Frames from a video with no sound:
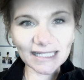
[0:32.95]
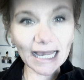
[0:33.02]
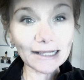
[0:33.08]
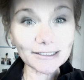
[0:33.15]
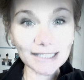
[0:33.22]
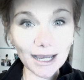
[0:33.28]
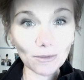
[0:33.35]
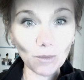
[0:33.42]

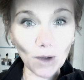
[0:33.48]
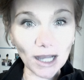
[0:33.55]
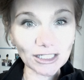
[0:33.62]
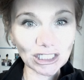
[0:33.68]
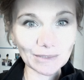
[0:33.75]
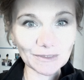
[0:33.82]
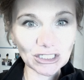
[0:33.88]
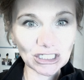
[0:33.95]
tells a
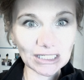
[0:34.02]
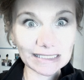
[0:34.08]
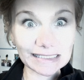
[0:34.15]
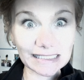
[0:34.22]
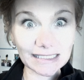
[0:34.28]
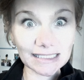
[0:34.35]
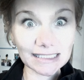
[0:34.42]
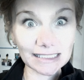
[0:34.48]
washing machine
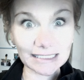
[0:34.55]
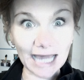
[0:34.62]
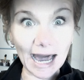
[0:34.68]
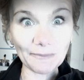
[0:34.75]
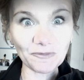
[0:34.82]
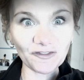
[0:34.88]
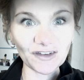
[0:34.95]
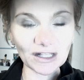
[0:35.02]
to
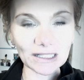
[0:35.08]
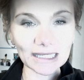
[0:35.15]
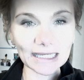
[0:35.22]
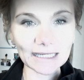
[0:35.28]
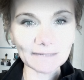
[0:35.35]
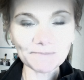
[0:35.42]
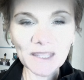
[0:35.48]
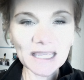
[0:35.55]
stop
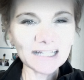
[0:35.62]
filling